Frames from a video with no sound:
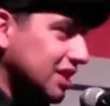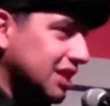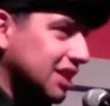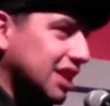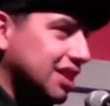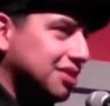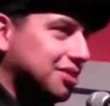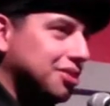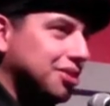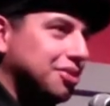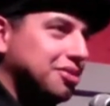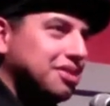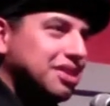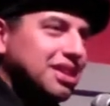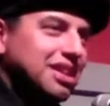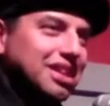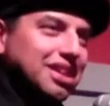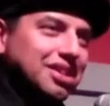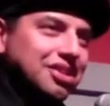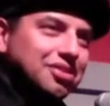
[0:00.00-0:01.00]
And so
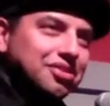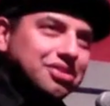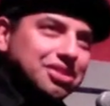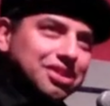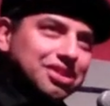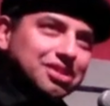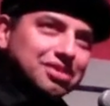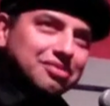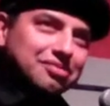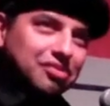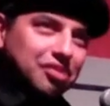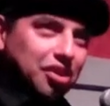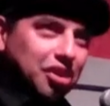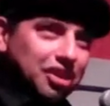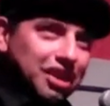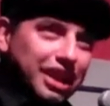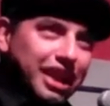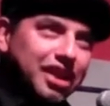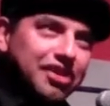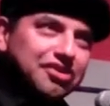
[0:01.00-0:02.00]
there's this
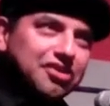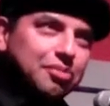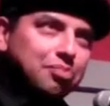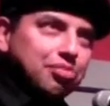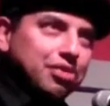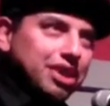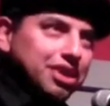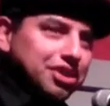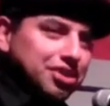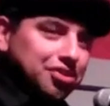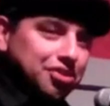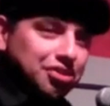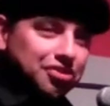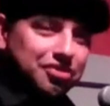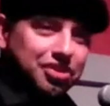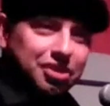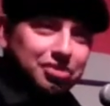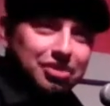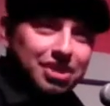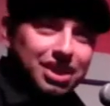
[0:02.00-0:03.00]
layer of pressure
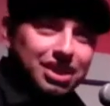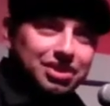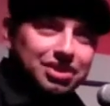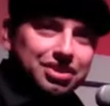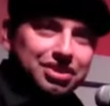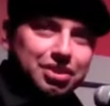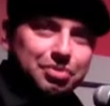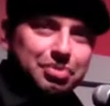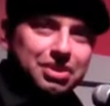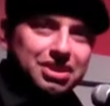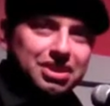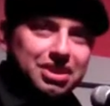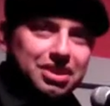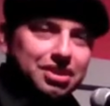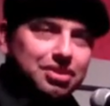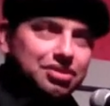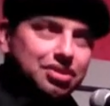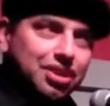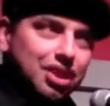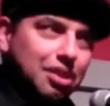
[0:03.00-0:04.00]
over the relationship as it
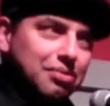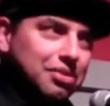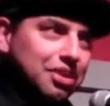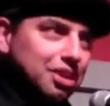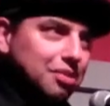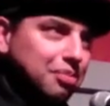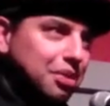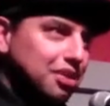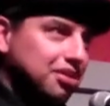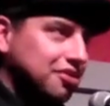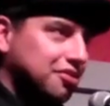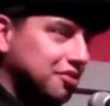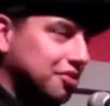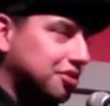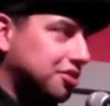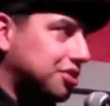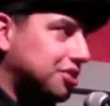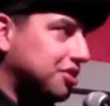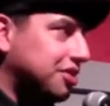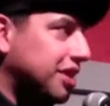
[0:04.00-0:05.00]
is, or coming up on their
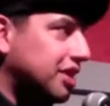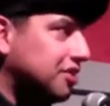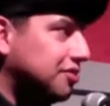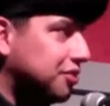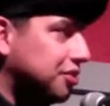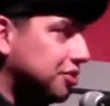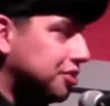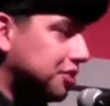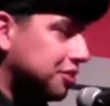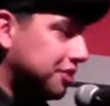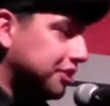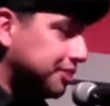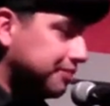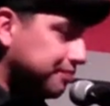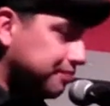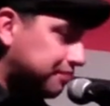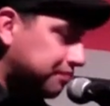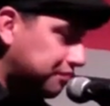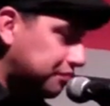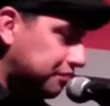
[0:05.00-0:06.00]
first year anniversary.
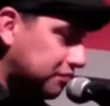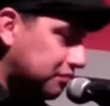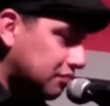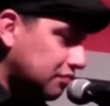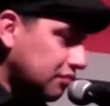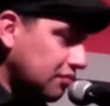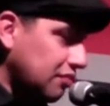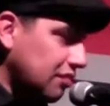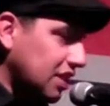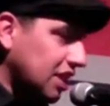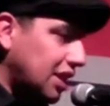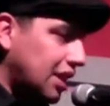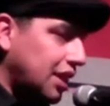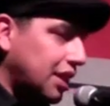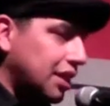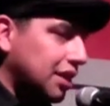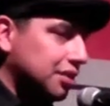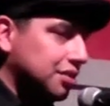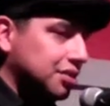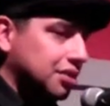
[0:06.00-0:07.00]

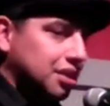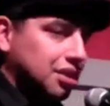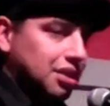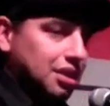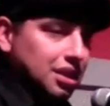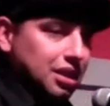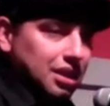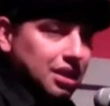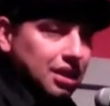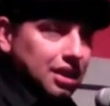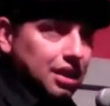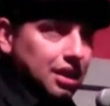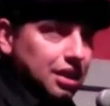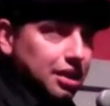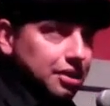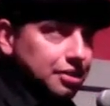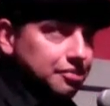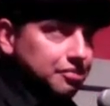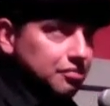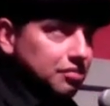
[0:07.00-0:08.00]
And
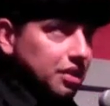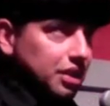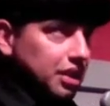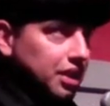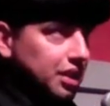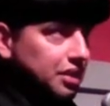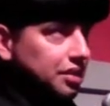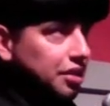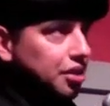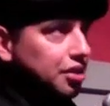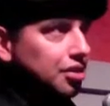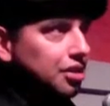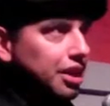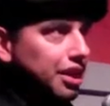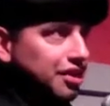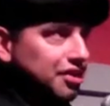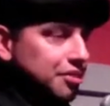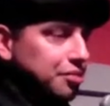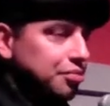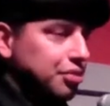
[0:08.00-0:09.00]
uh, another
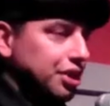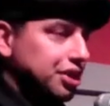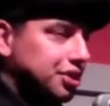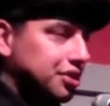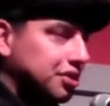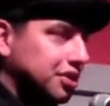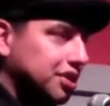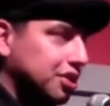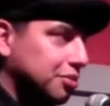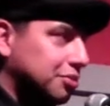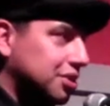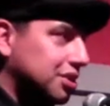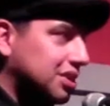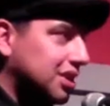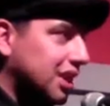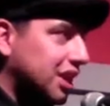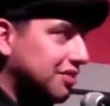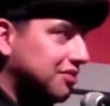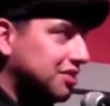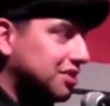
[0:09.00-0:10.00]
layer of pressure in Gilbert's
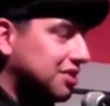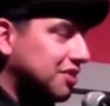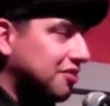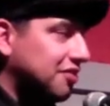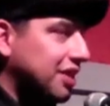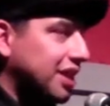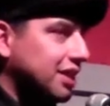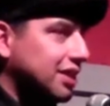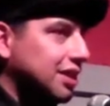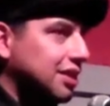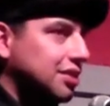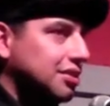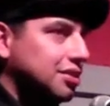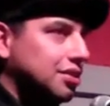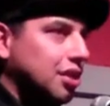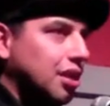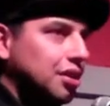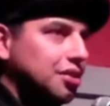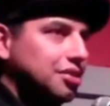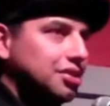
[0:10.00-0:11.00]
life is the fact that his
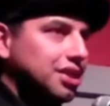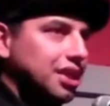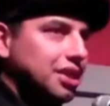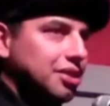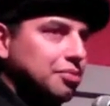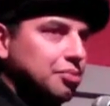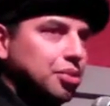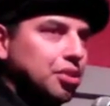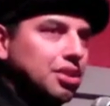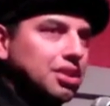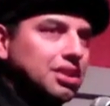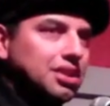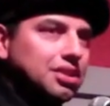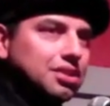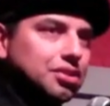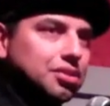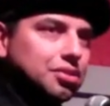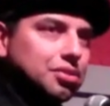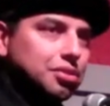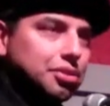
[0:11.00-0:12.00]
daughter's getting bullied at
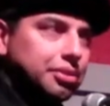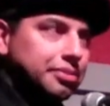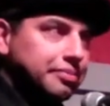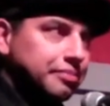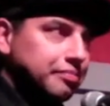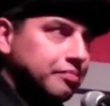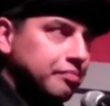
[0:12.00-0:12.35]
school.